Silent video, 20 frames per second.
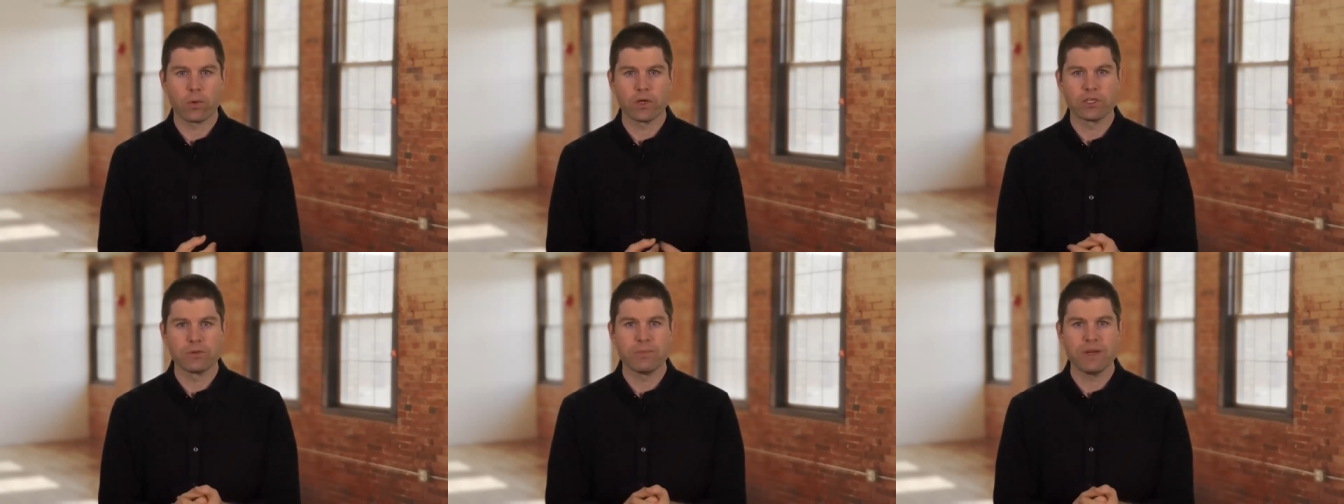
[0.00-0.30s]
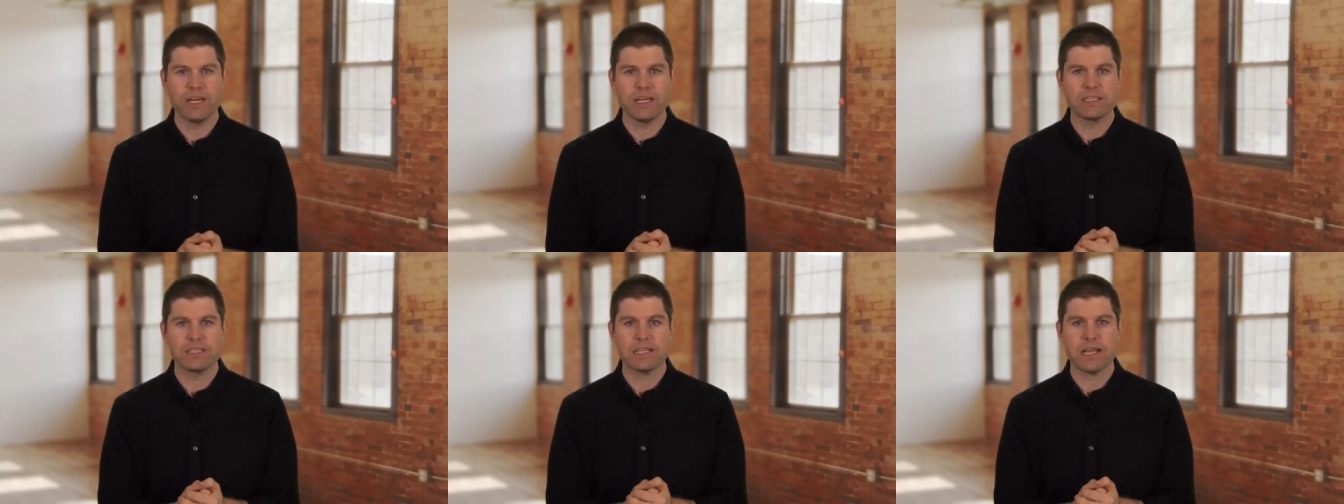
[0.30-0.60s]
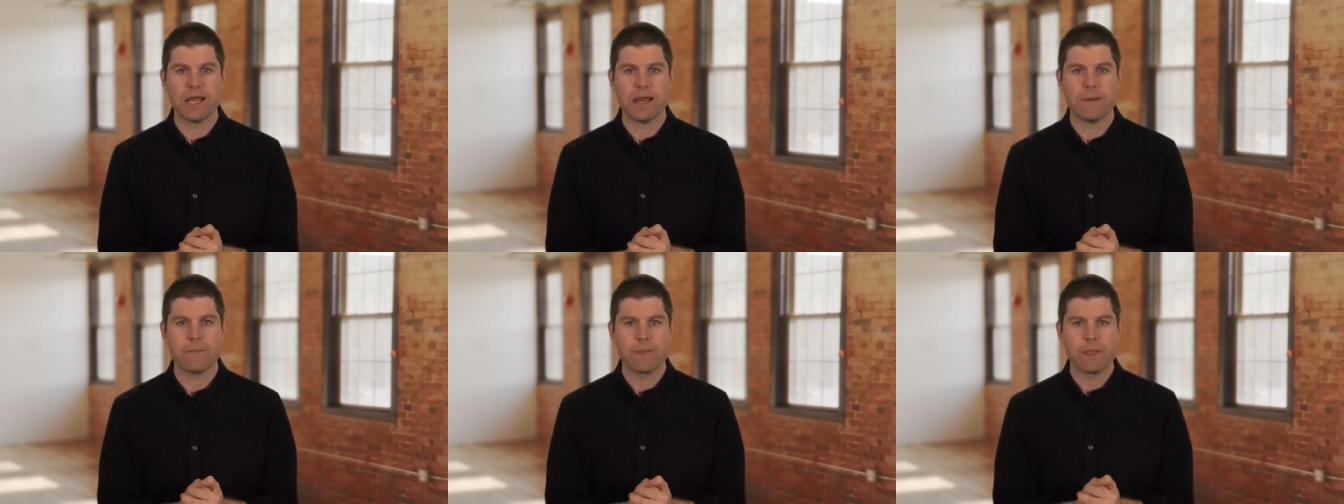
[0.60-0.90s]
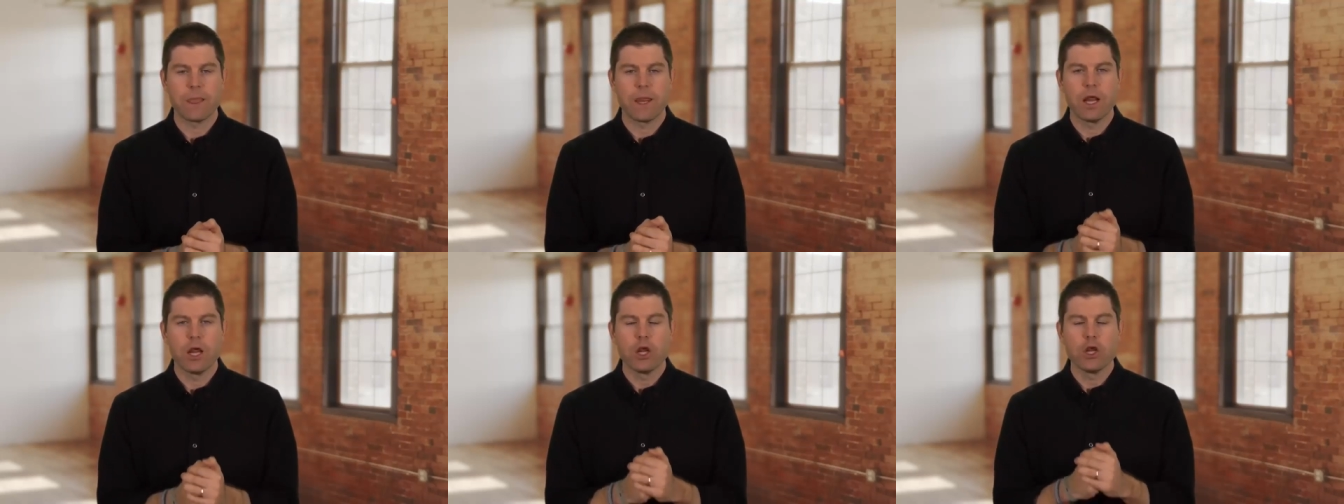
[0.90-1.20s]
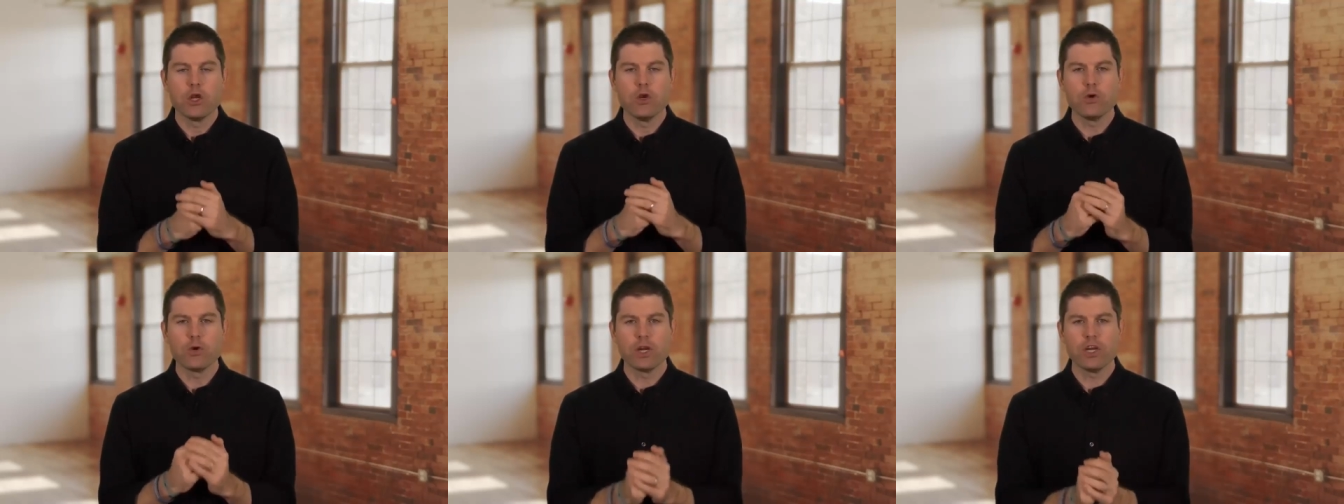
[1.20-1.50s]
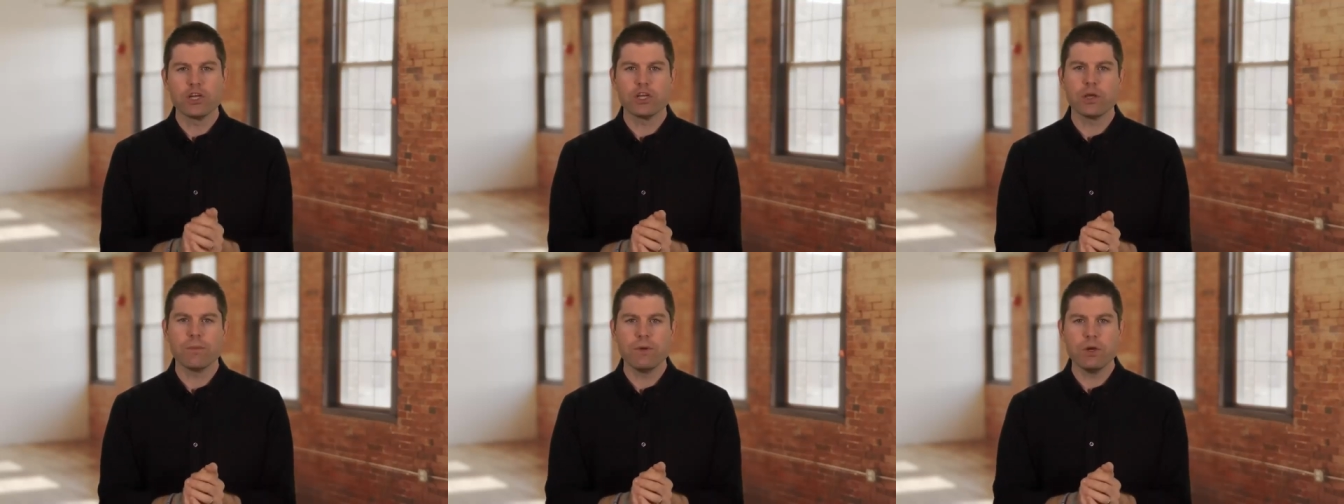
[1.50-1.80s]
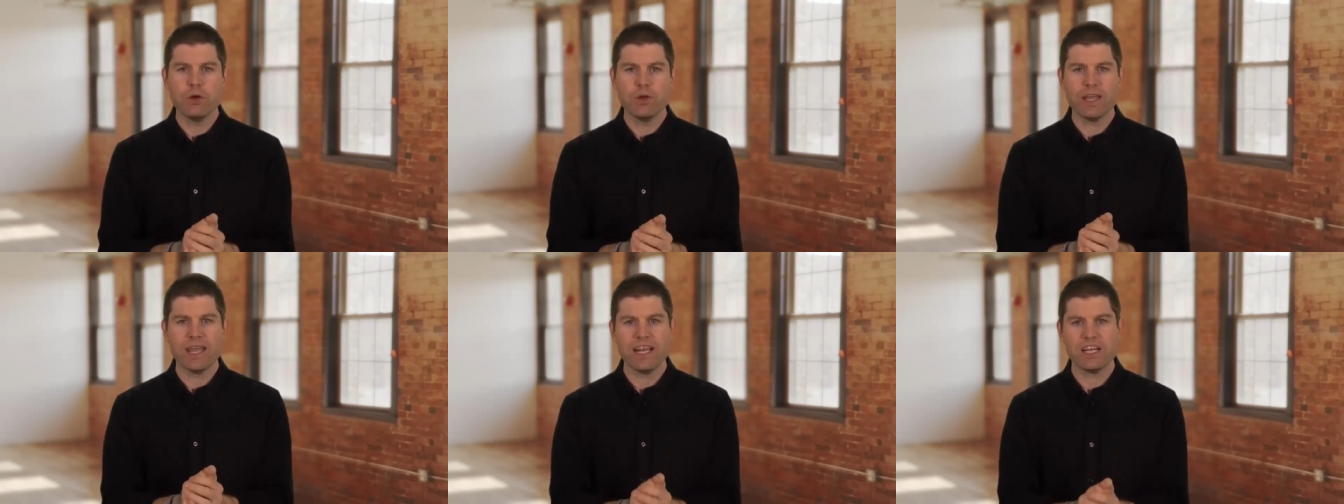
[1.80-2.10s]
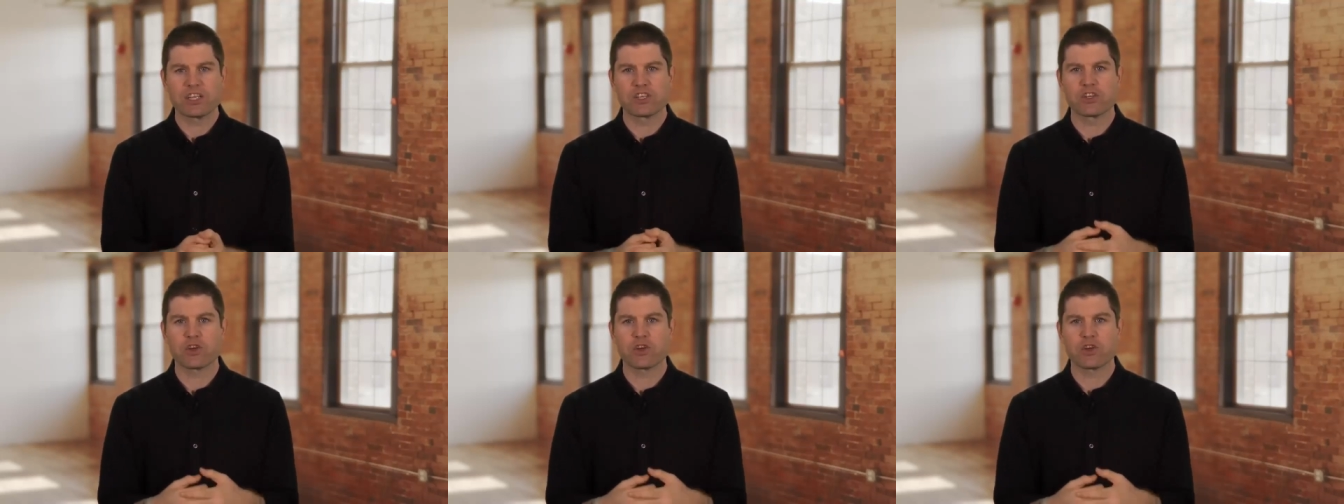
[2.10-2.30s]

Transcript: which means that you can communicate